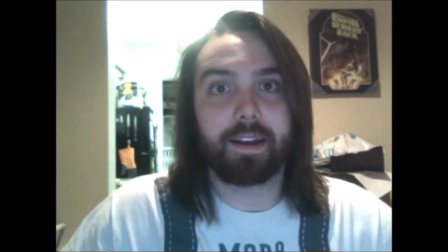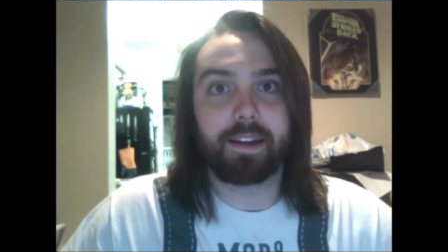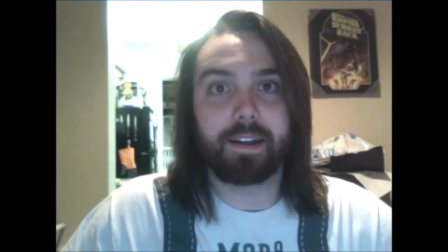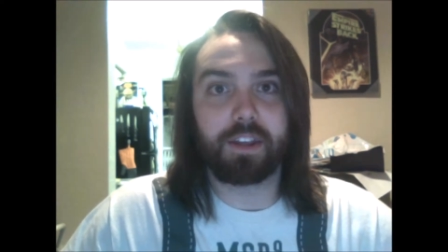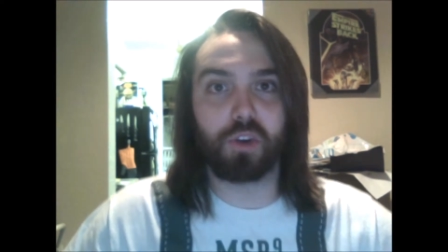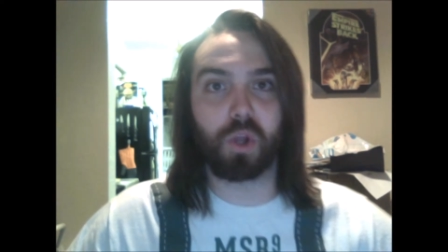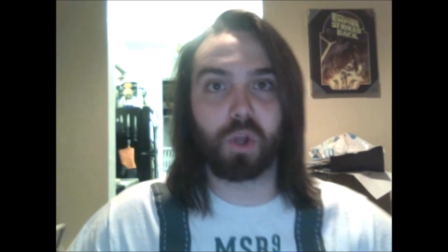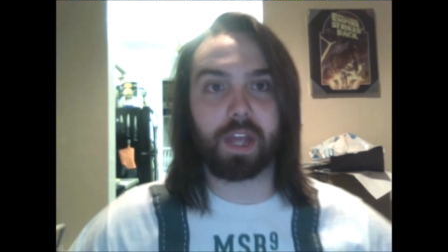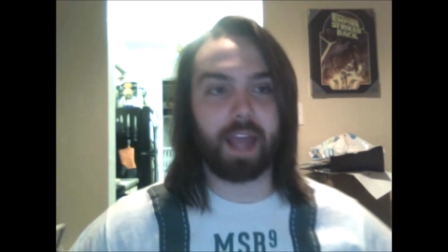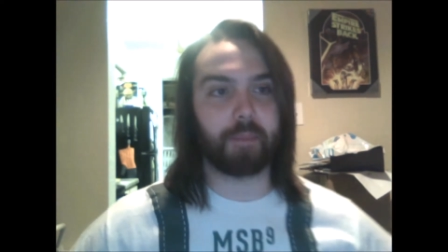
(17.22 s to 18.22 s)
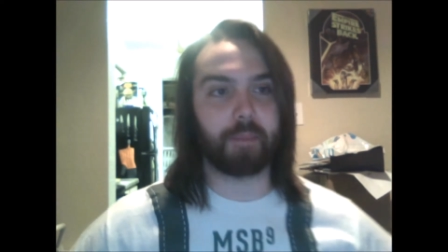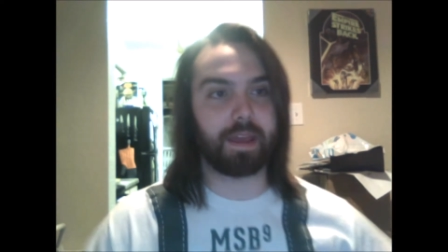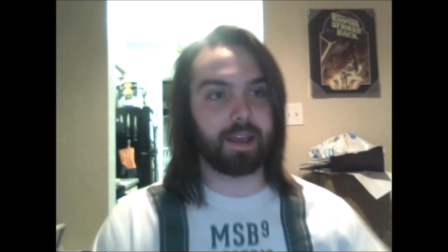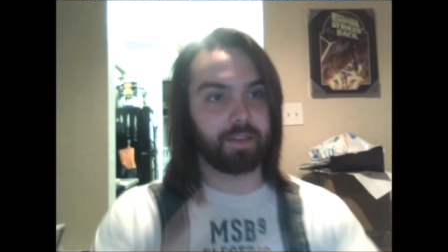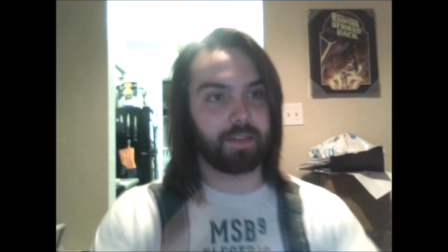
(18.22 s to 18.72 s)
You're looking at
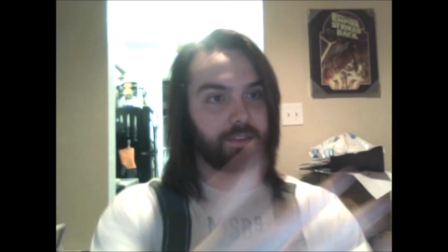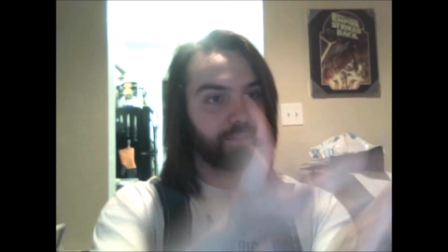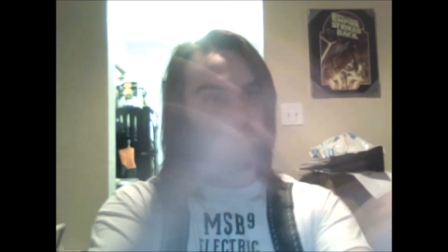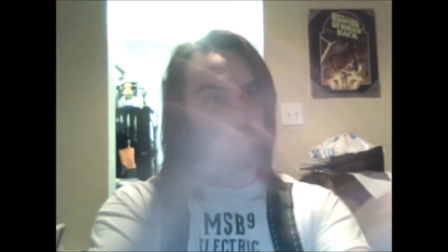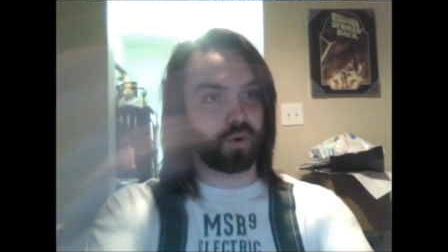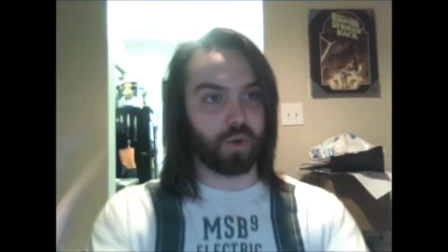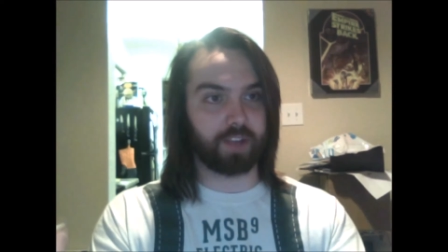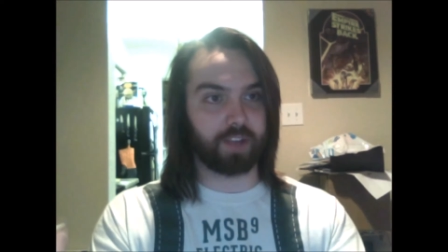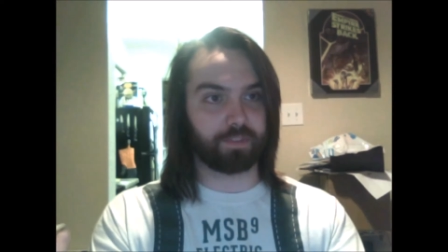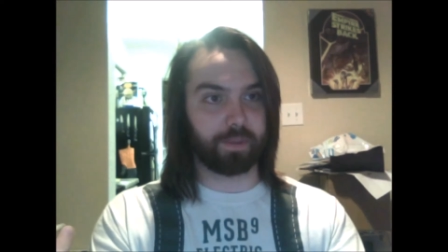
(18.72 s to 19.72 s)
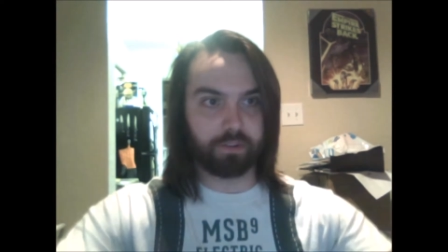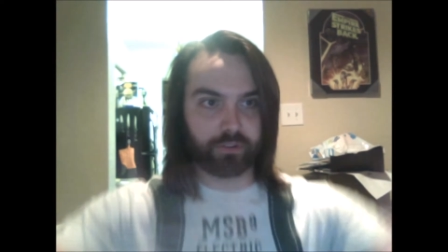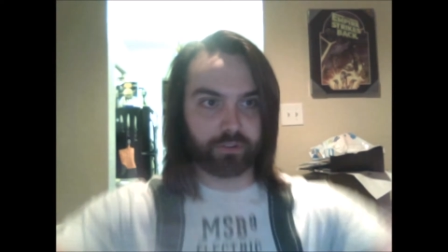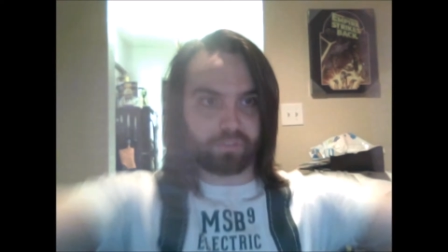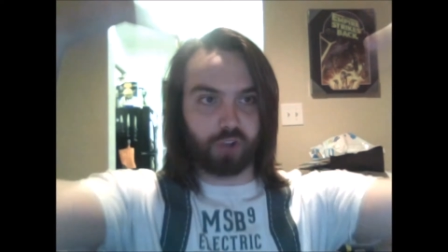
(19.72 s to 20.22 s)
me in this crisp,
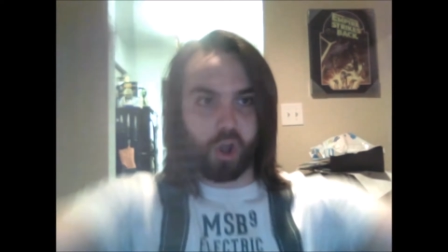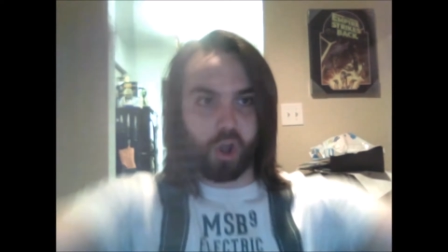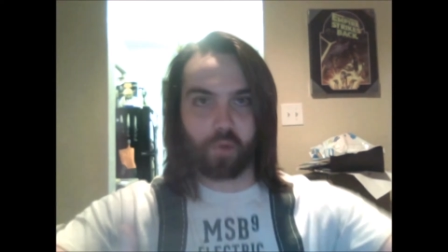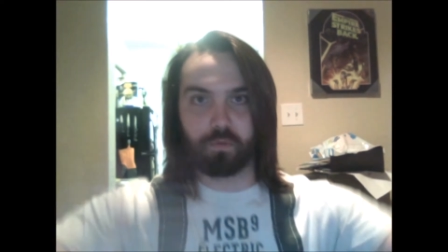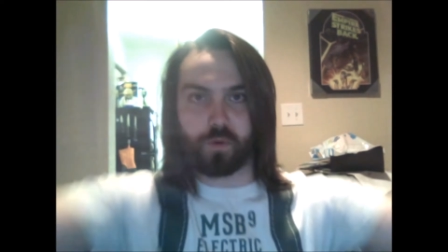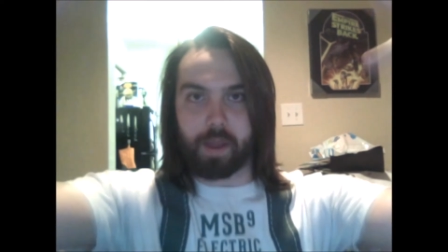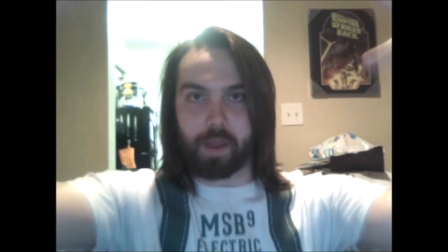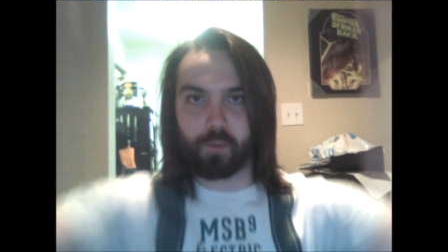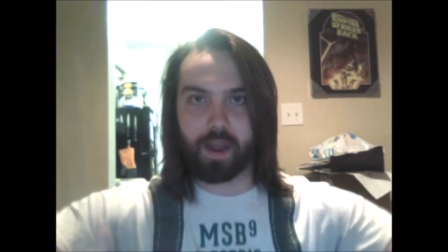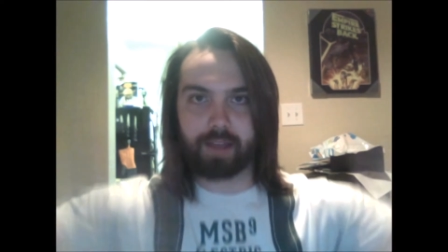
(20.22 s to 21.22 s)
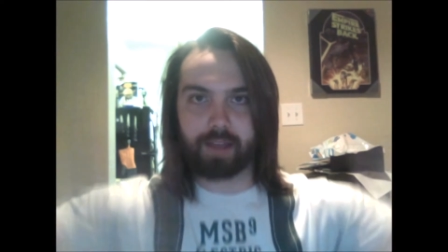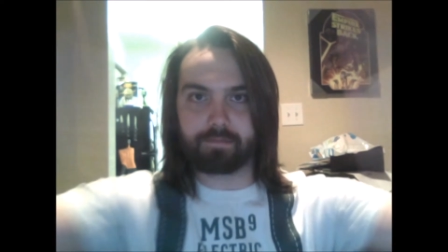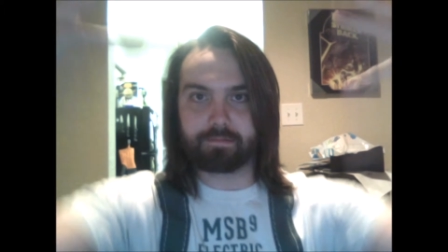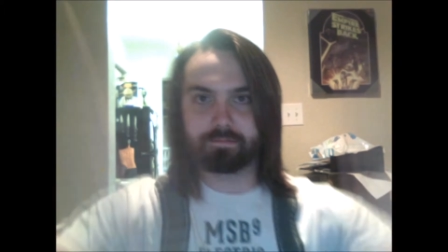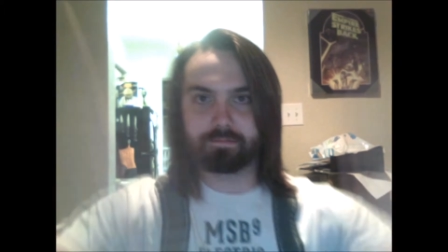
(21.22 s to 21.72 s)
slow frame rate.
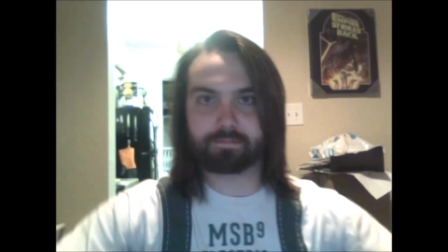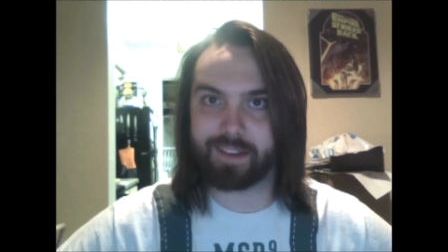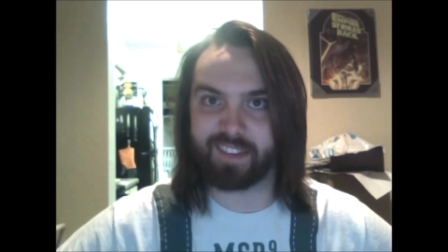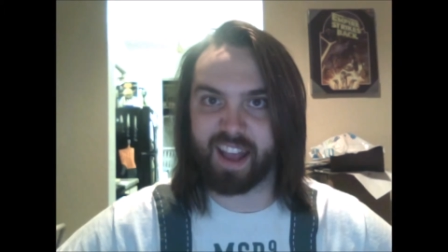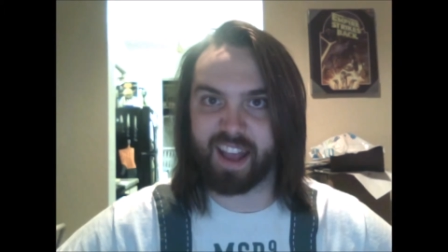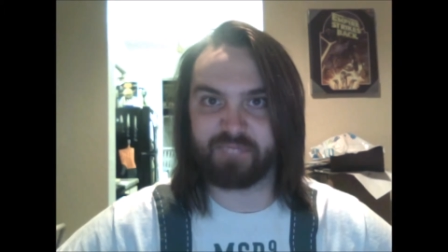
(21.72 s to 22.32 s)
It's like